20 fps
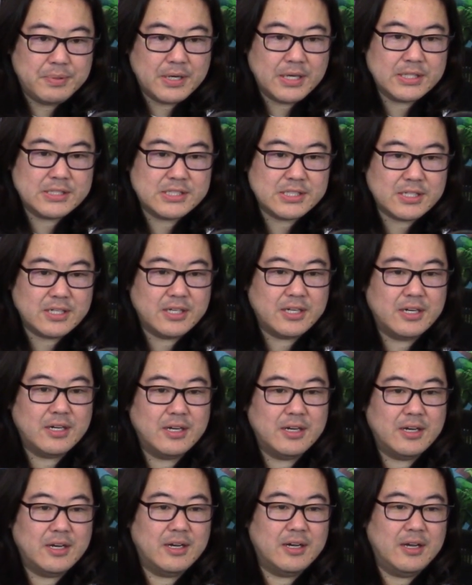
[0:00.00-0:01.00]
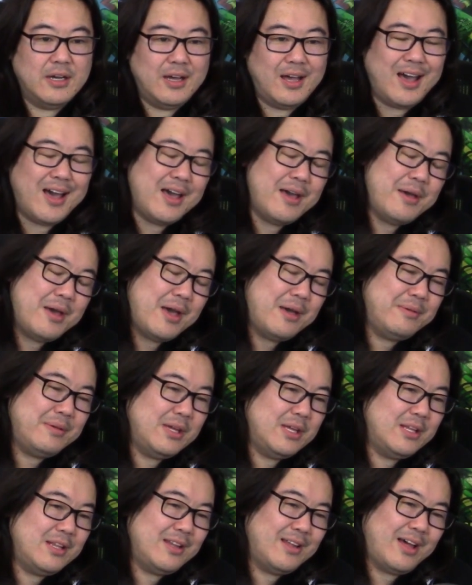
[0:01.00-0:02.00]
But uh, I, I
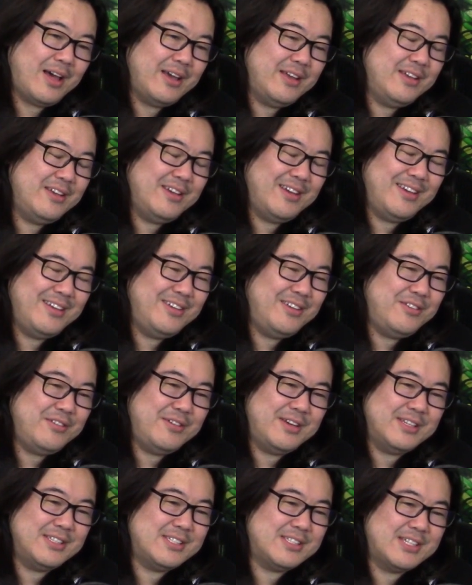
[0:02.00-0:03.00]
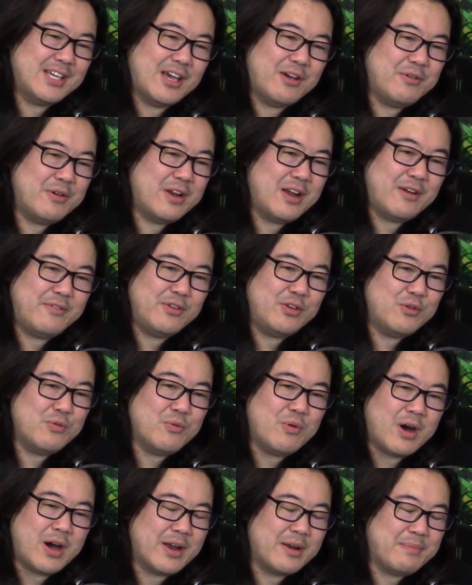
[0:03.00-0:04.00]
mean, I, you can say whatever you
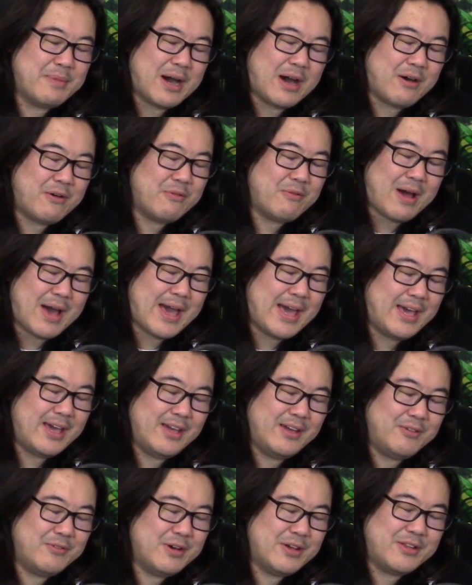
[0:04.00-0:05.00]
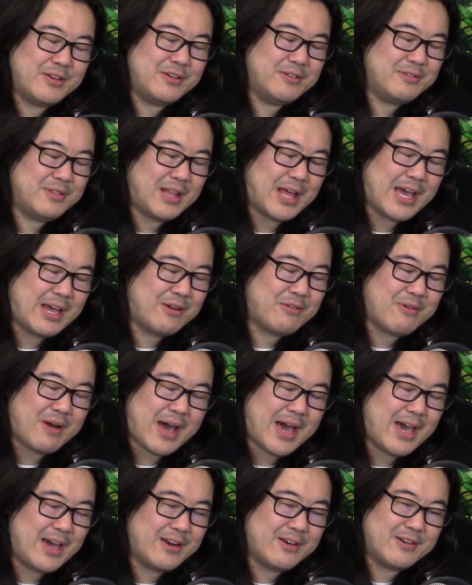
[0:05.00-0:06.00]
want about Riot, whether you like
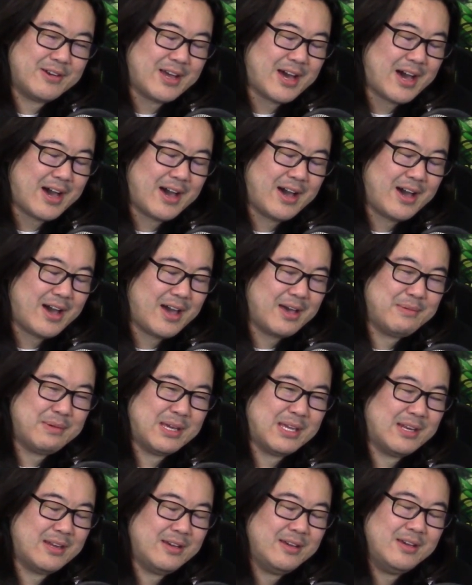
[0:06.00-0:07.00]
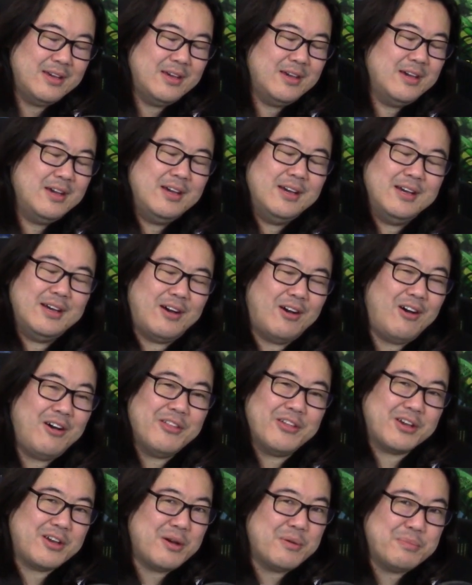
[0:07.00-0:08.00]
Riot or not. I mean,
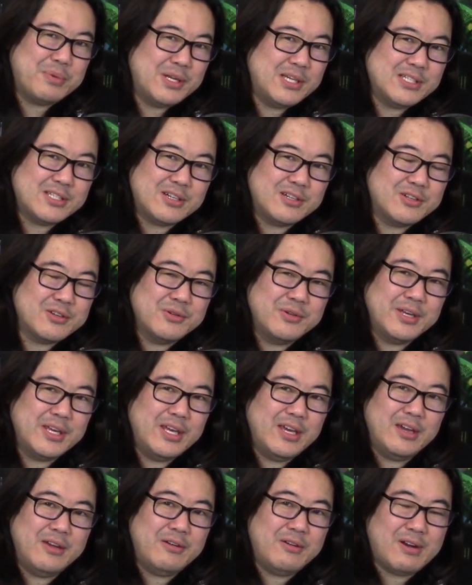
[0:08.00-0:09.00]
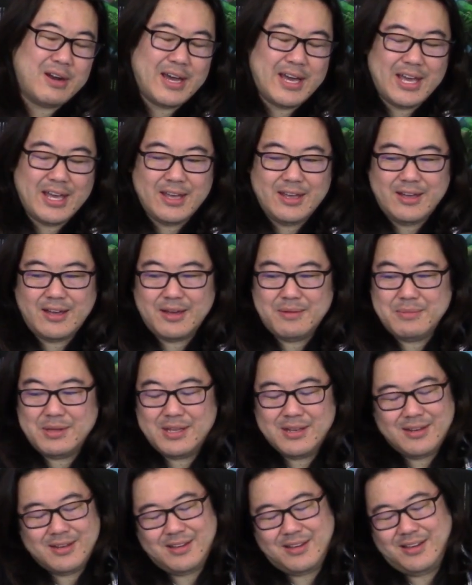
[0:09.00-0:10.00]
all the companies are doing it, right? I
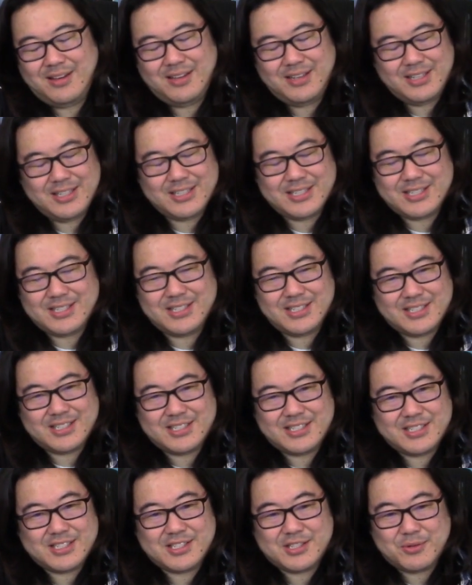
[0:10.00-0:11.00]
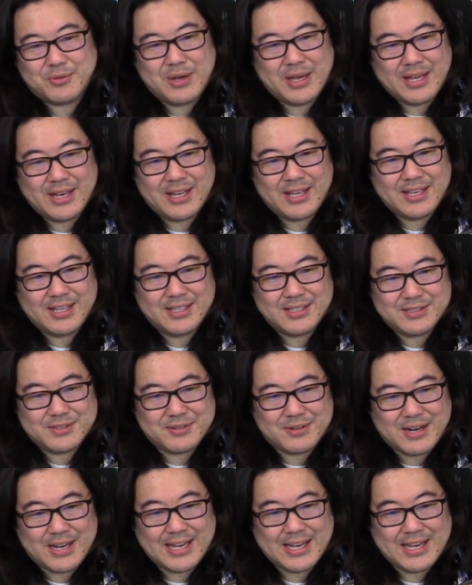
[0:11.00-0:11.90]
mean, it's it's just the way it is,